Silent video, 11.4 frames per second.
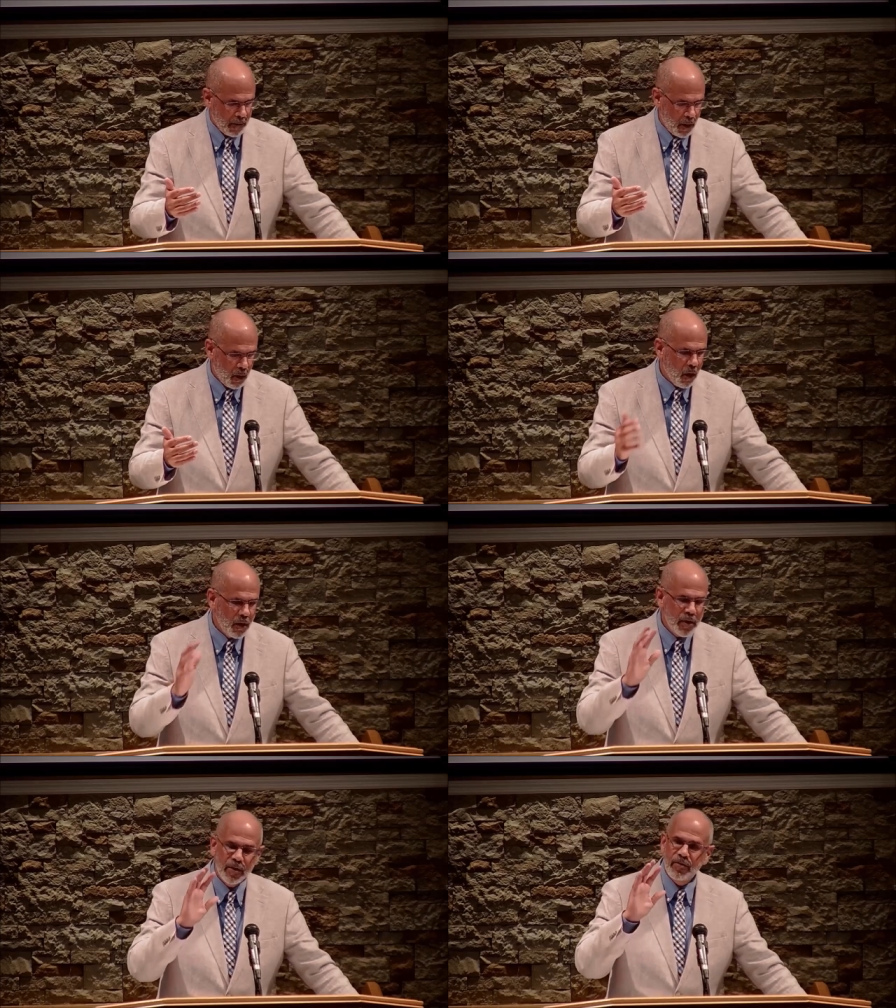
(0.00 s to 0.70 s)
And all
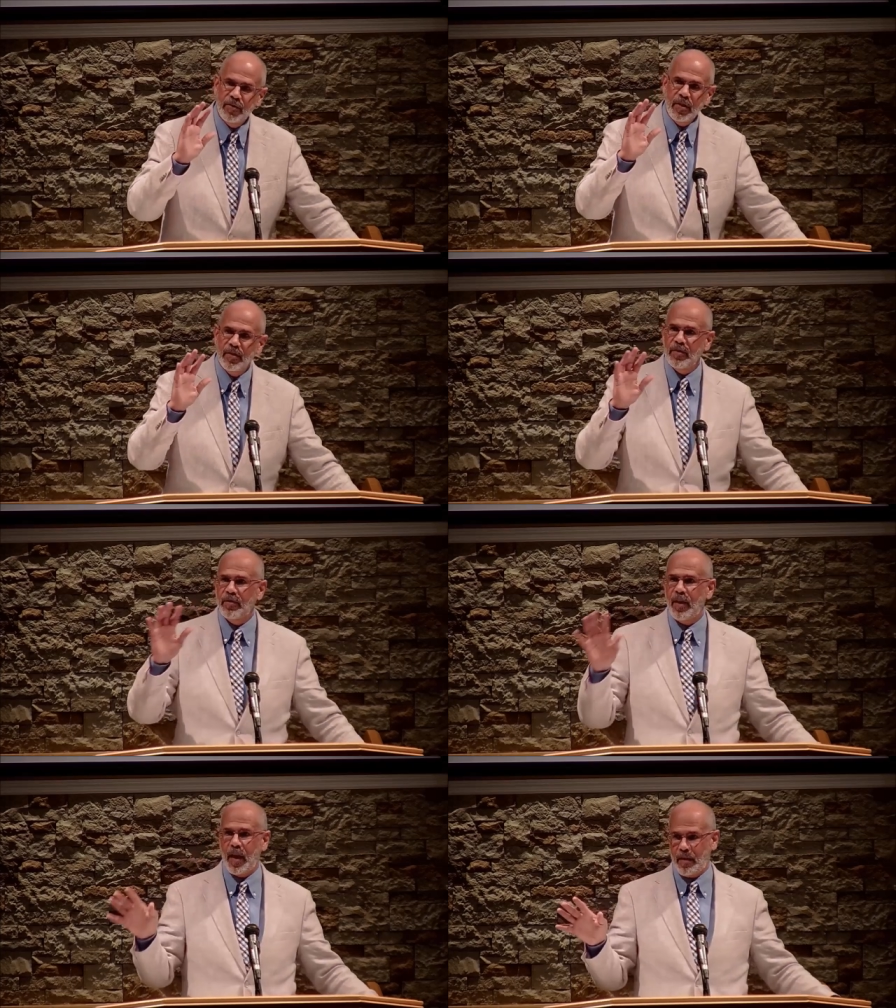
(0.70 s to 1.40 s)
you can see is his
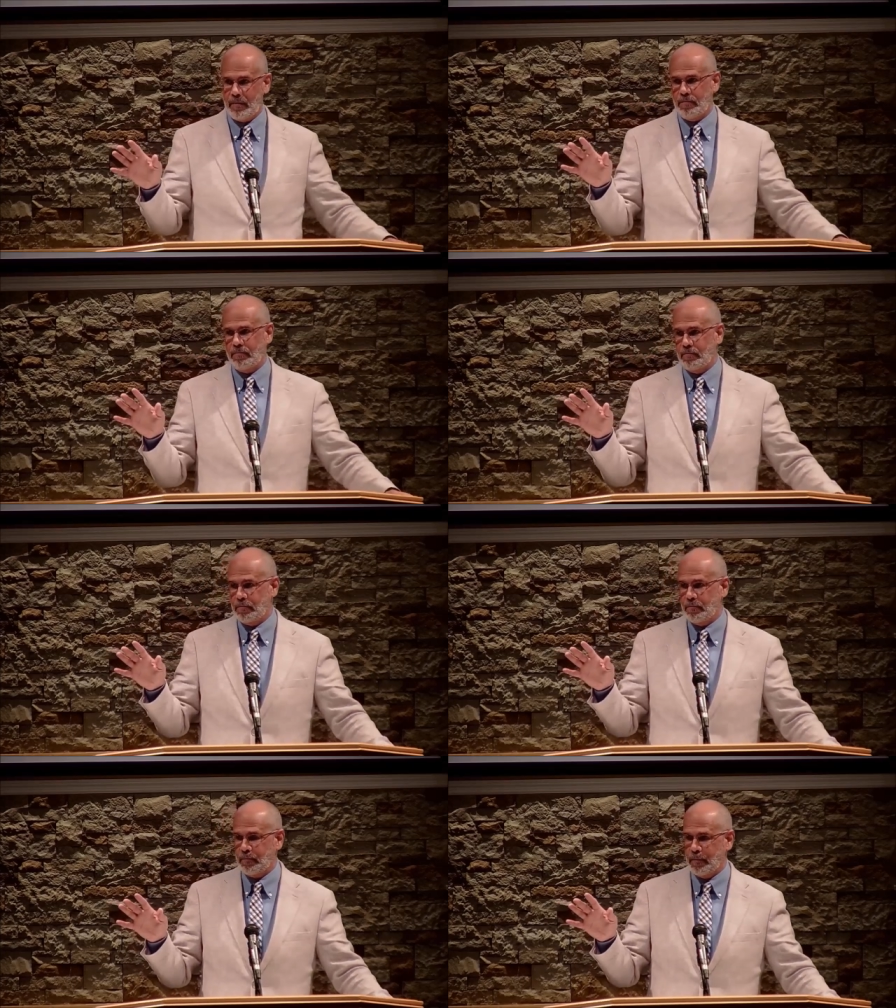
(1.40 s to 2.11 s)
head.
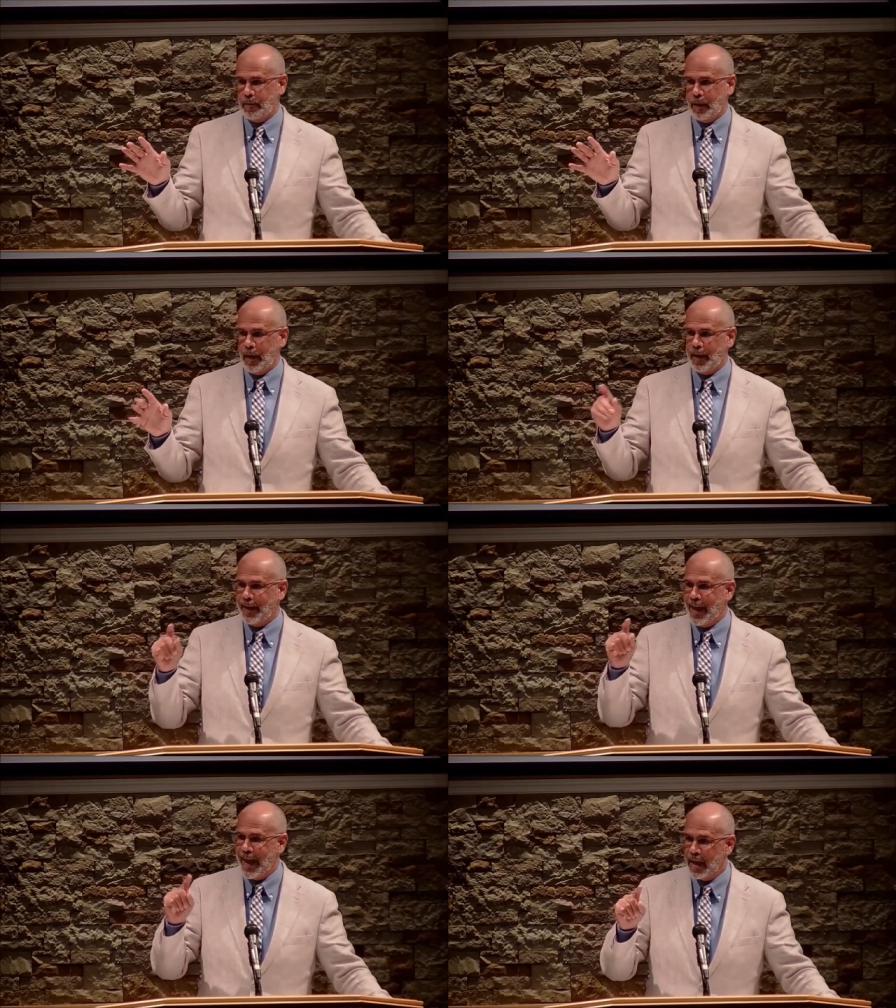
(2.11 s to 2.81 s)
And
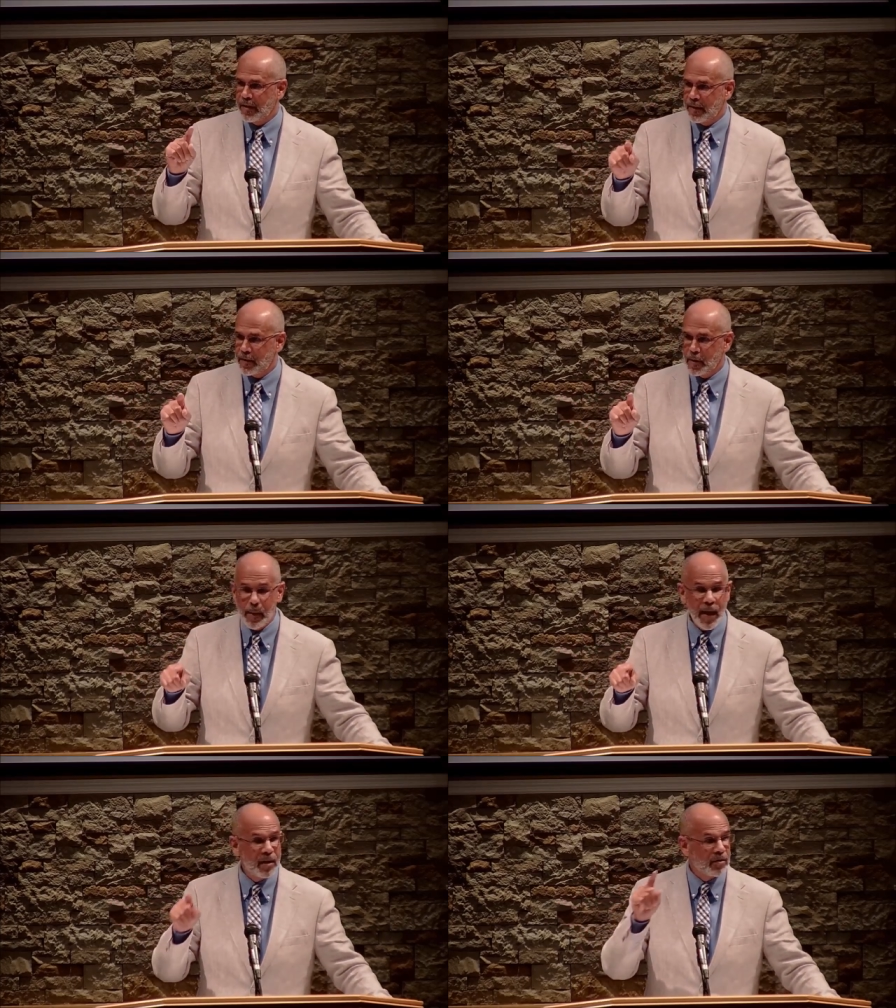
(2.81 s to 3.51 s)
the head of every
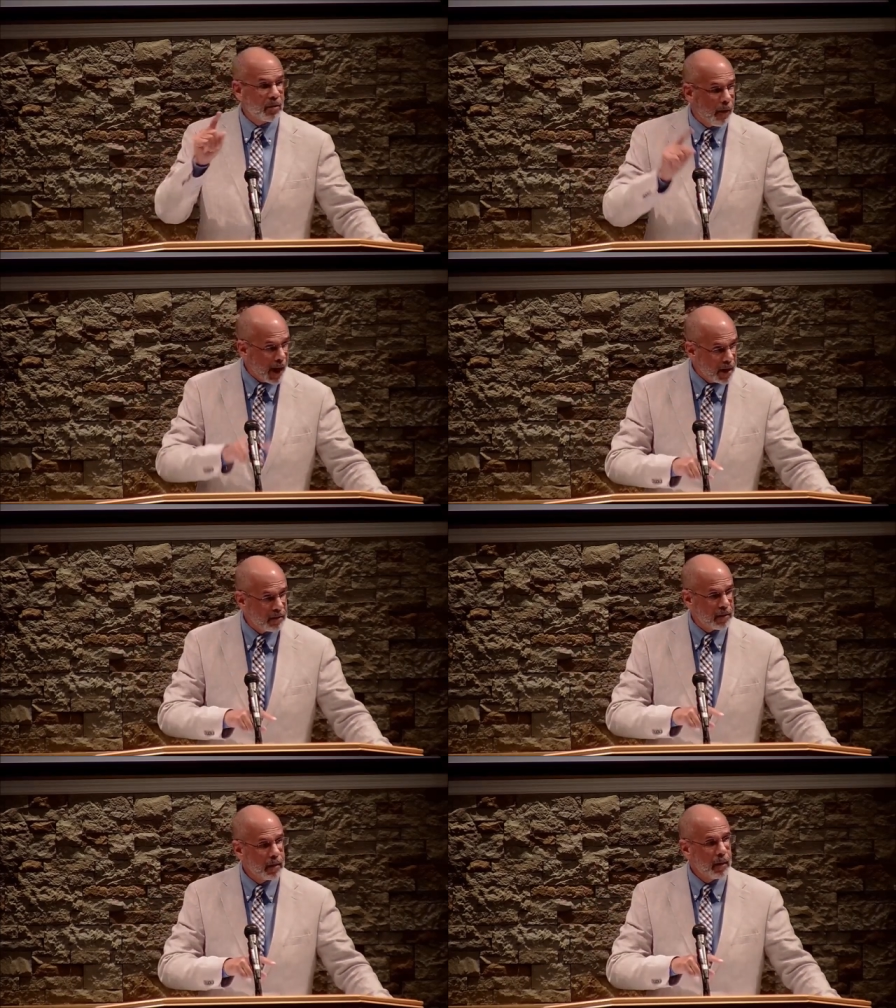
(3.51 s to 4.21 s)
man is
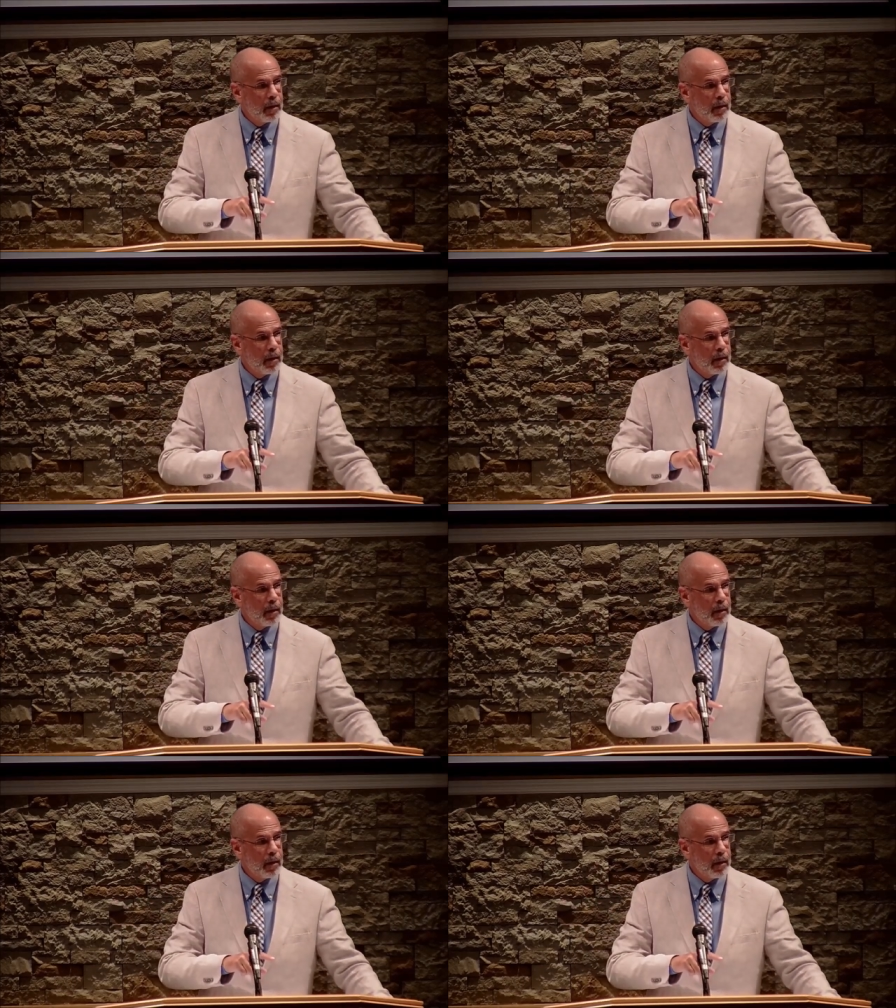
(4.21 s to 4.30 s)
Christ.